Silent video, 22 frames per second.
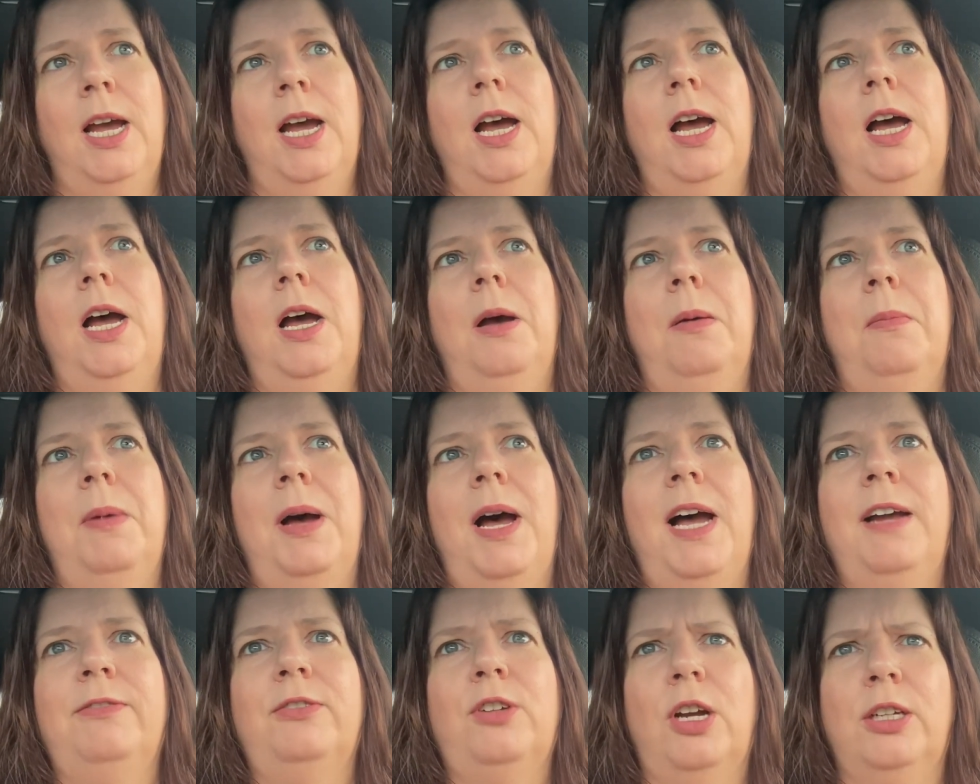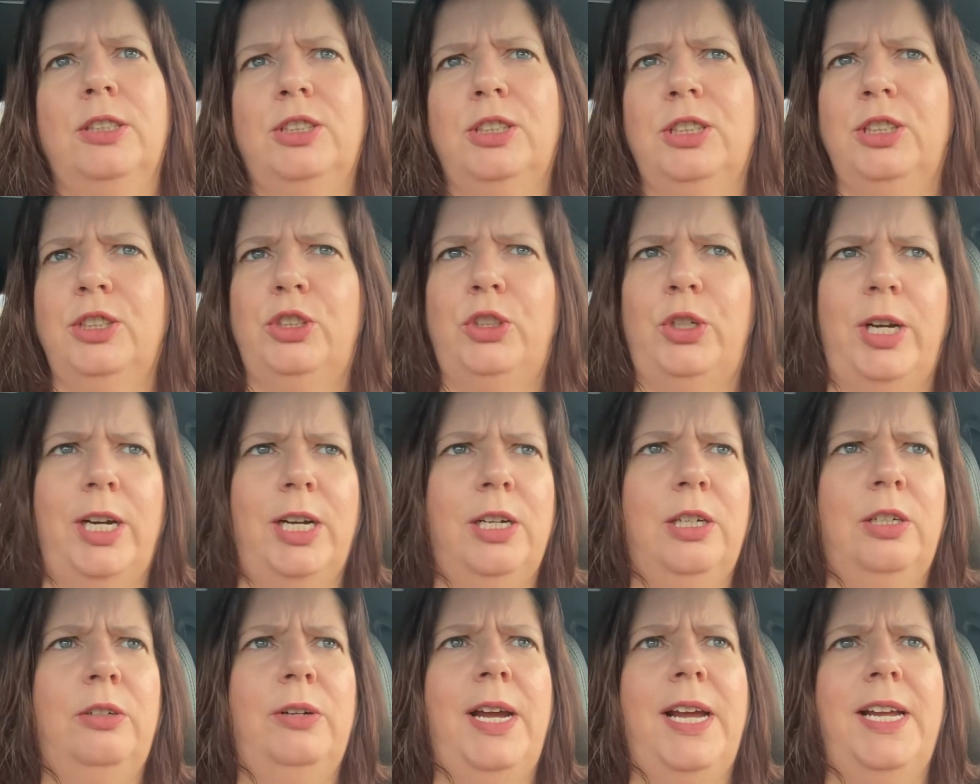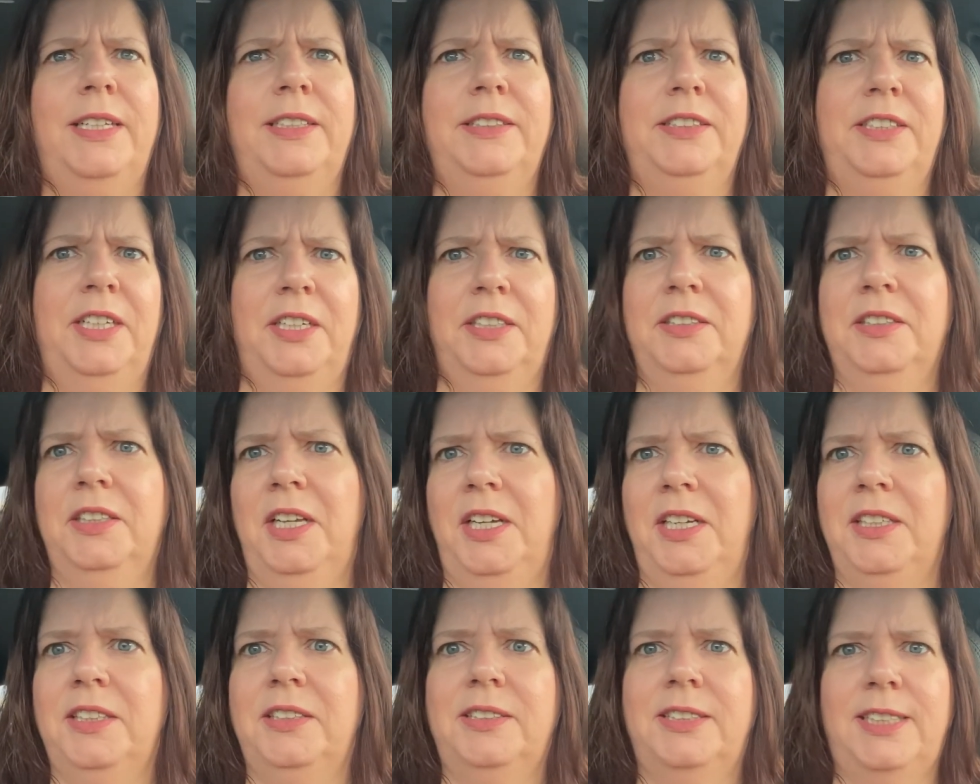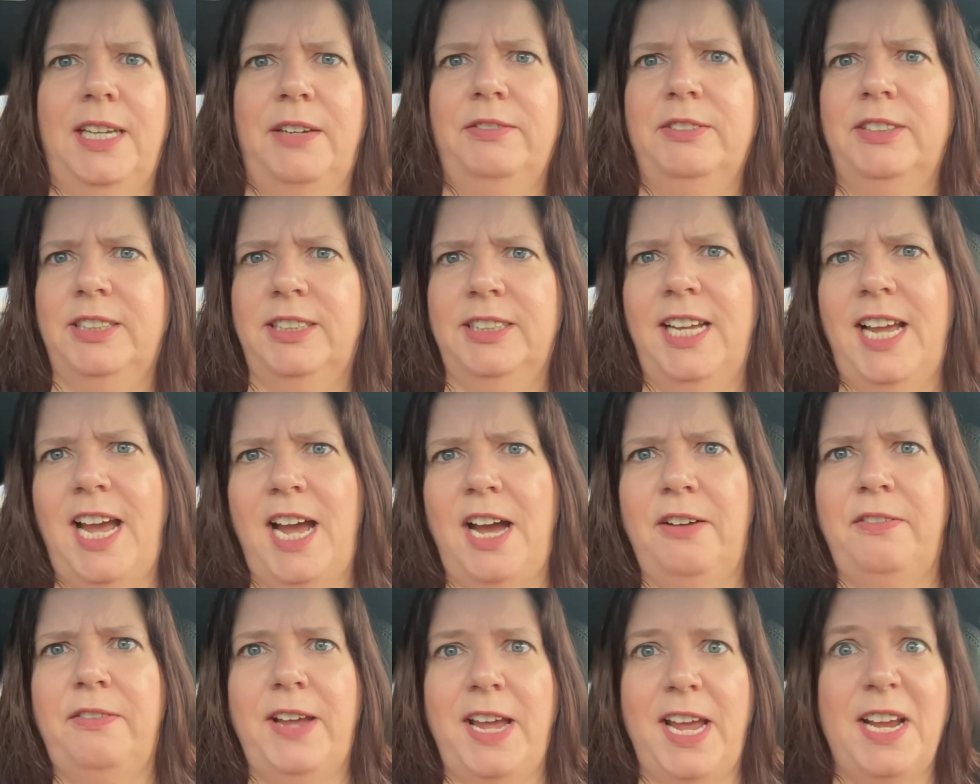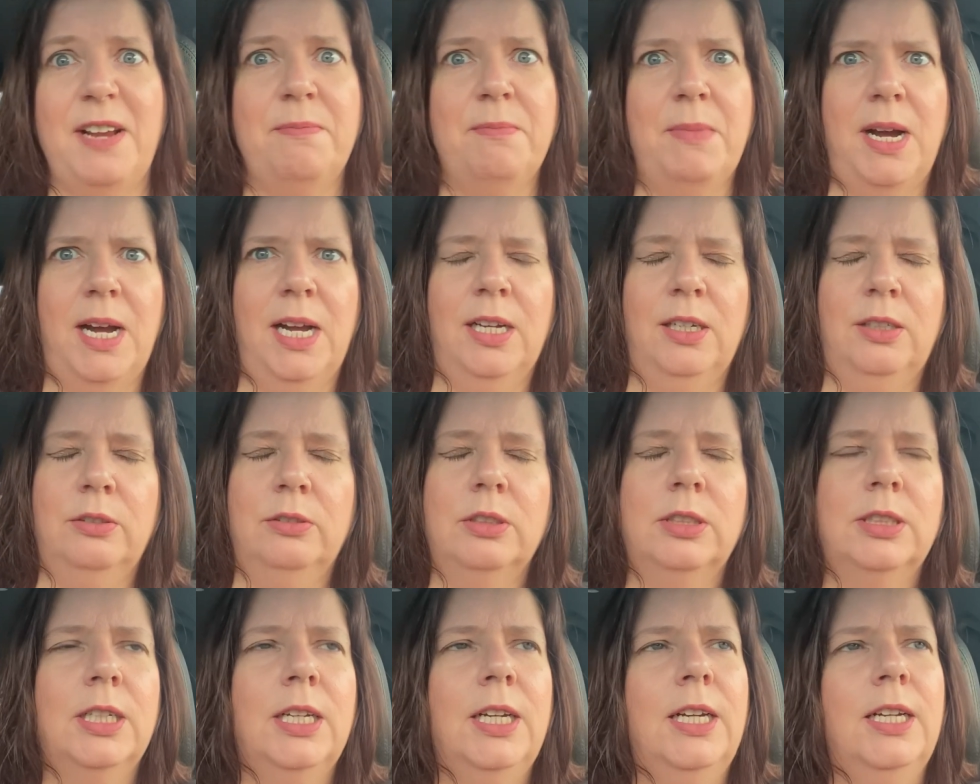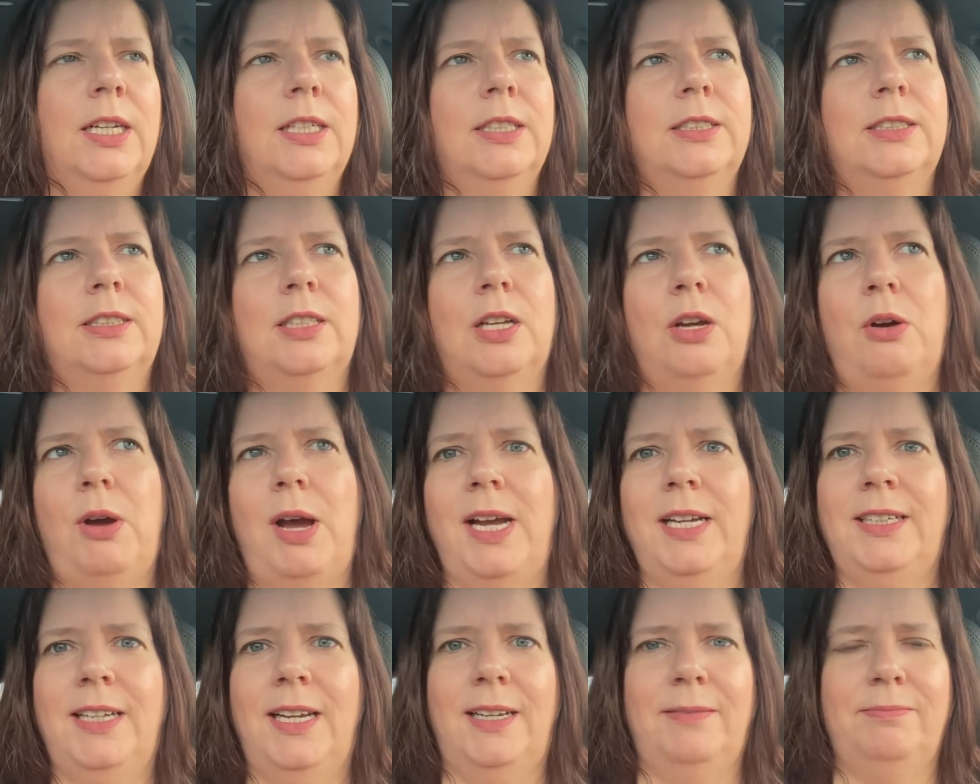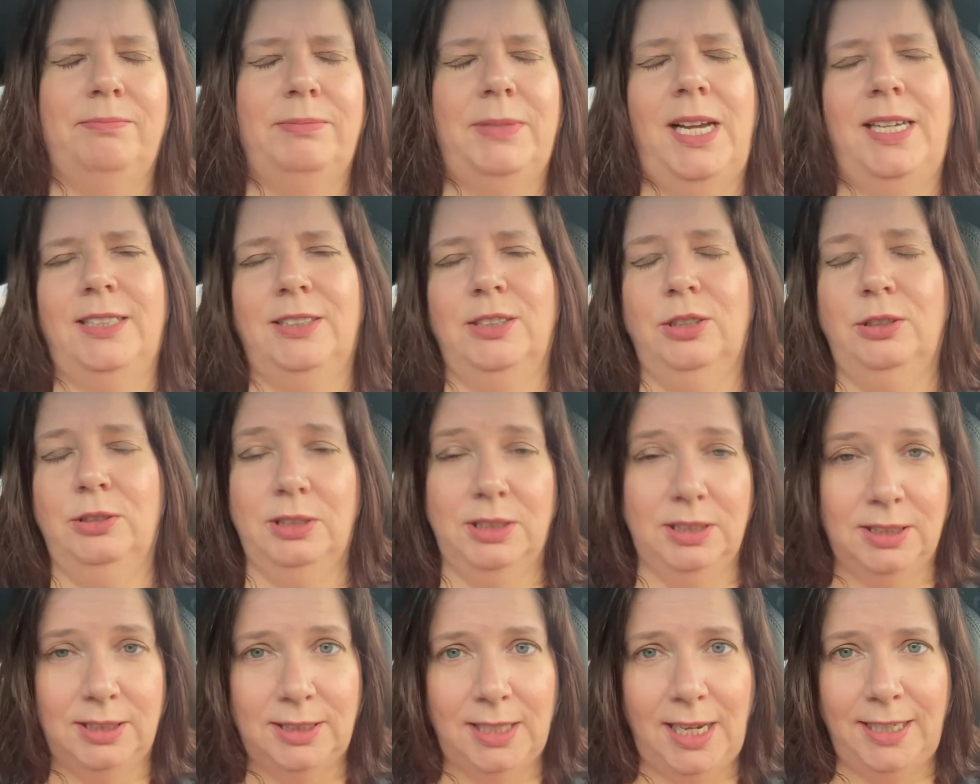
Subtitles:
I've gone to the trail and done like 7.5, 8 miles. So I can do this.